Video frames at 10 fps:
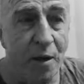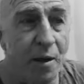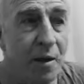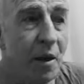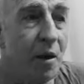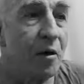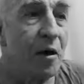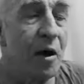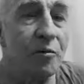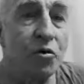Now,
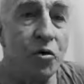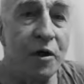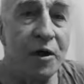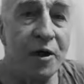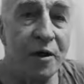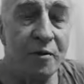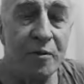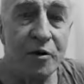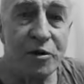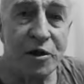I'm talking here
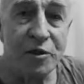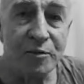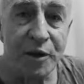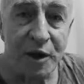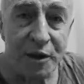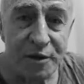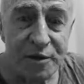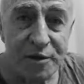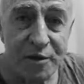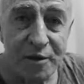mostly to
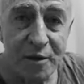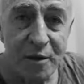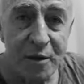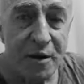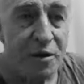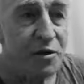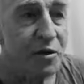beginners, so